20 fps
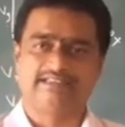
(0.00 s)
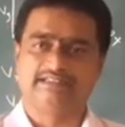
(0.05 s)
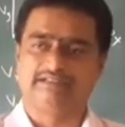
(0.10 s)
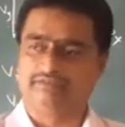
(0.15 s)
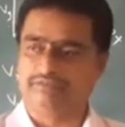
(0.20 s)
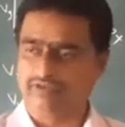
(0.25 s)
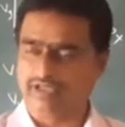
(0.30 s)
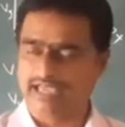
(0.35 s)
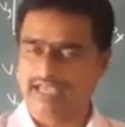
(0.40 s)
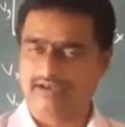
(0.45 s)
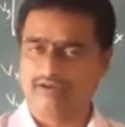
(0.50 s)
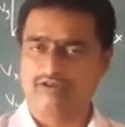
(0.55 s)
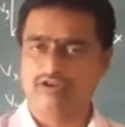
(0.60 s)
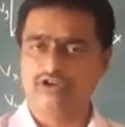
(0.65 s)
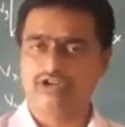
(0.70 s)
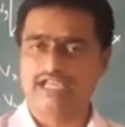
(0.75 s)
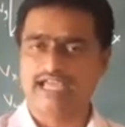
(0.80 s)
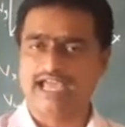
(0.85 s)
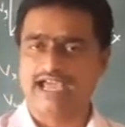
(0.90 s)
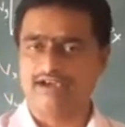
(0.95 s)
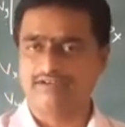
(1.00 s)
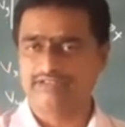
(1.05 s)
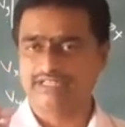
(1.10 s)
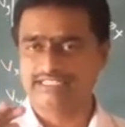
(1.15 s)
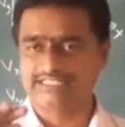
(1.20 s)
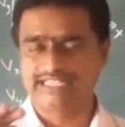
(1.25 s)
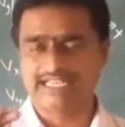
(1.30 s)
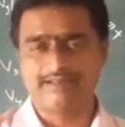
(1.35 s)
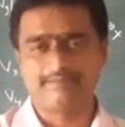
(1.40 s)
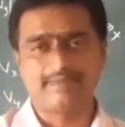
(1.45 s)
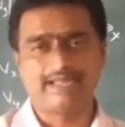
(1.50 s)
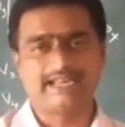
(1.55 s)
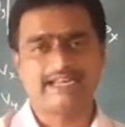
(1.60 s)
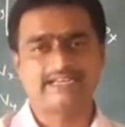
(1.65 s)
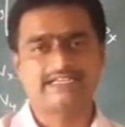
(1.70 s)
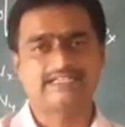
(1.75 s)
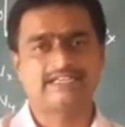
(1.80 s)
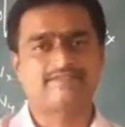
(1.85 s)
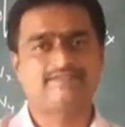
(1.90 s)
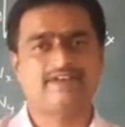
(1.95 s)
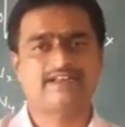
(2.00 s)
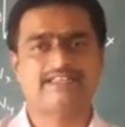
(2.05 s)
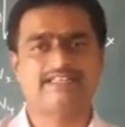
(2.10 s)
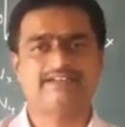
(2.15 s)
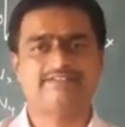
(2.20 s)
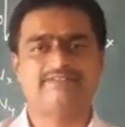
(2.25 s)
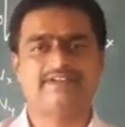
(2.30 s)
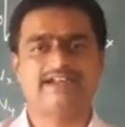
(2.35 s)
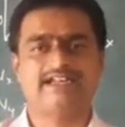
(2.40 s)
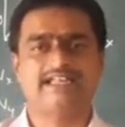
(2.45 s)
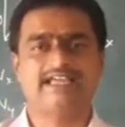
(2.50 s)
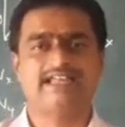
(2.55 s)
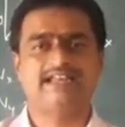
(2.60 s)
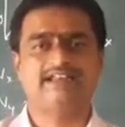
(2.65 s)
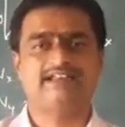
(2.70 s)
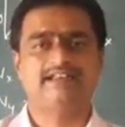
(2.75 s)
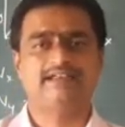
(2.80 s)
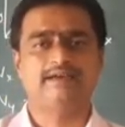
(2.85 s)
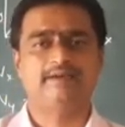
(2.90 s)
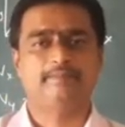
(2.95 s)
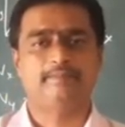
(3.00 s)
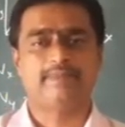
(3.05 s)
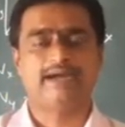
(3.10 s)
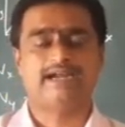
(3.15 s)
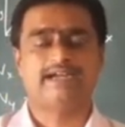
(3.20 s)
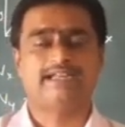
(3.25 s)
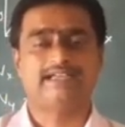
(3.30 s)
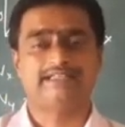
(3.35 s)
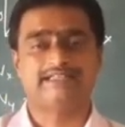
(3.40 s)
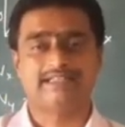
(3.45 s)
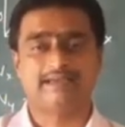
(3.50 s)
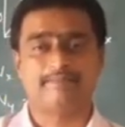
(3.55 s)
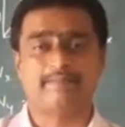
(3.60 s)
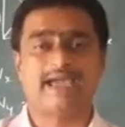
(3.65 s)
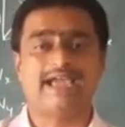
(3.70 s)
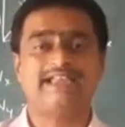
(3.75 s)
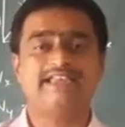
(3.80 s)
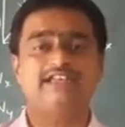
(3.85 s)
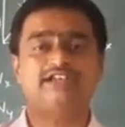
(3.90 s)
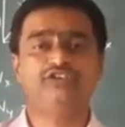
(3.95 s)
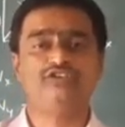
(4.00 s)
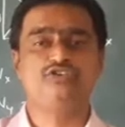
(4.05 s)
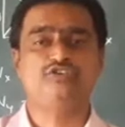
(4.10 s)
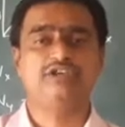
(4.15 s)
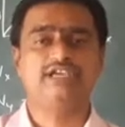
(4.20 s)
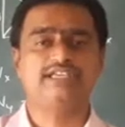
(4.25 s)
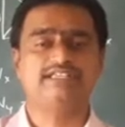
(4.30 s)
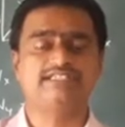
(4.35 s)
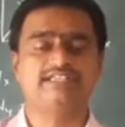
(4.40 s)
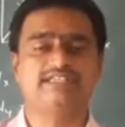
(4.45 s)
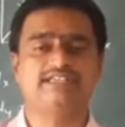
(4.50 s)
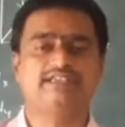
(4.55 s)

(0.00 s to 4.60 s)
we are going to have the same direction for that vector, but the magnitude is